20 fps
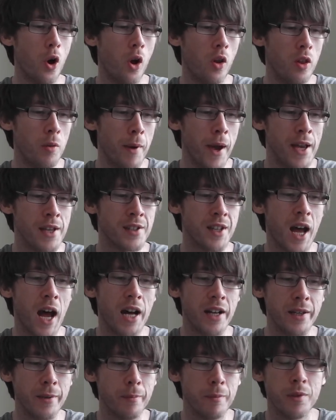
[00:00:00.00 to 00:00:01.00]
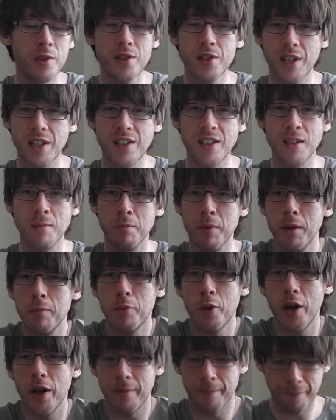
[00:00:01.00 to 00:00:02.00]
All the best, Adam, 16-bit
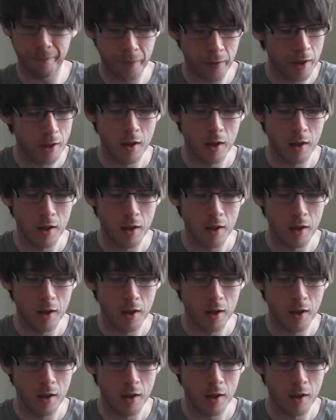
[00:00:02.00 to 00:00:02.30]
Brit."